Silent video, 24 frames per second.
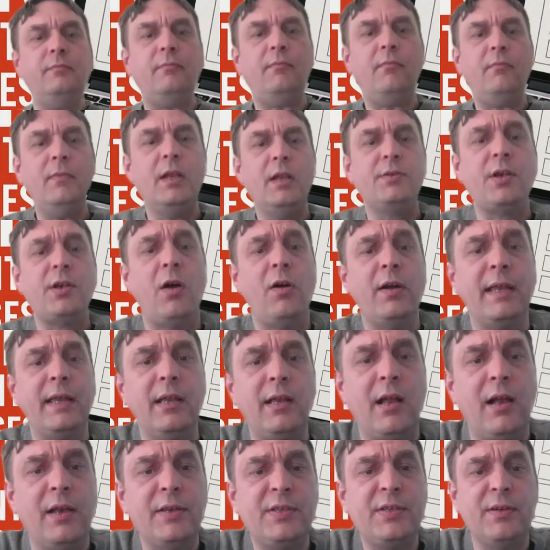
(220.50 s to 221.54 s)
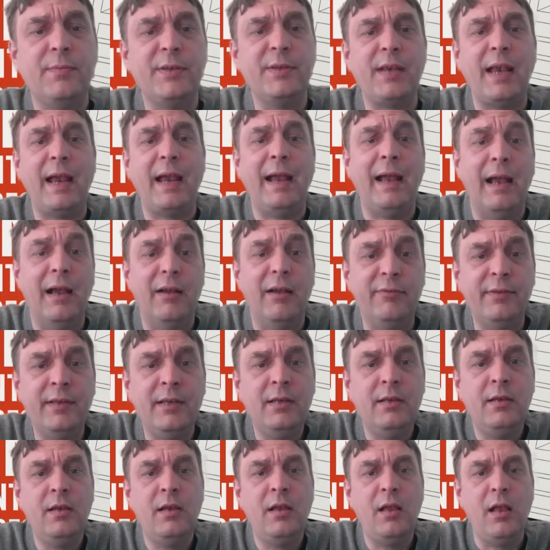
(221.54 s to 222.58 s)
target customers have.
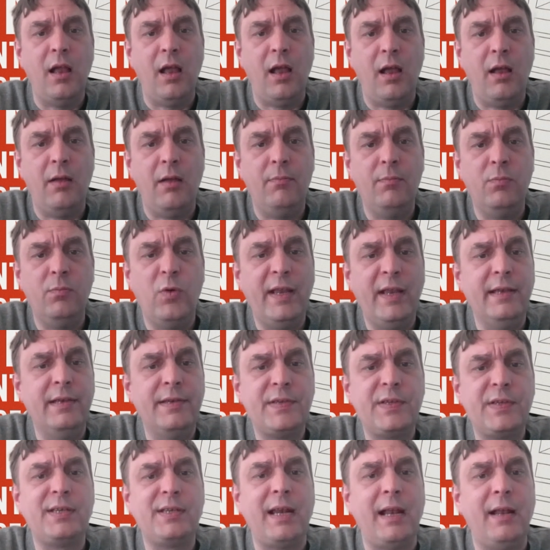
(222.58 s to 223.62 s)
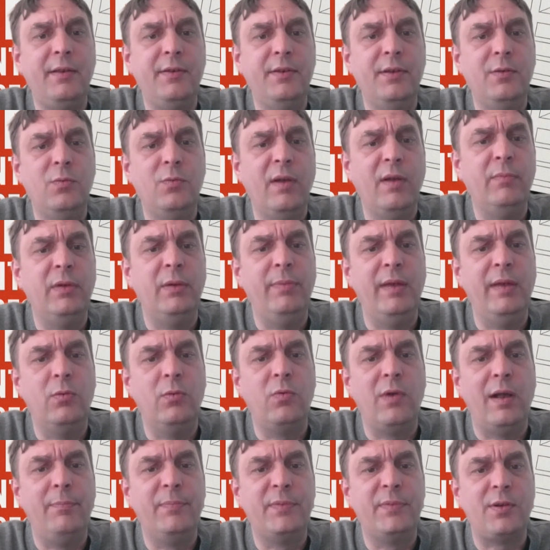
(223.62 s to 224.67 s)
We as standard, when we build
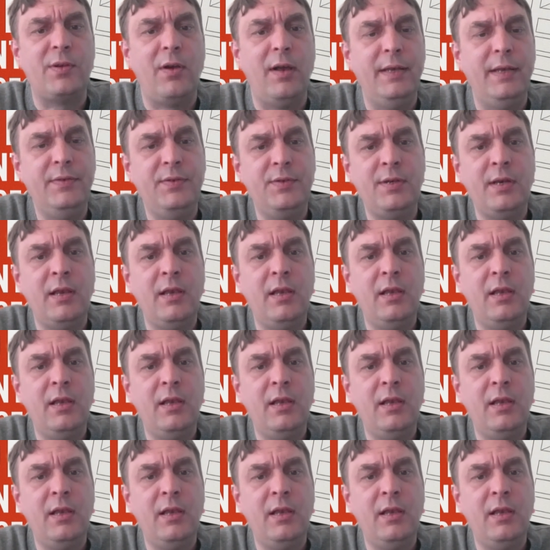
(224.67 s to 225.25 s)
websites,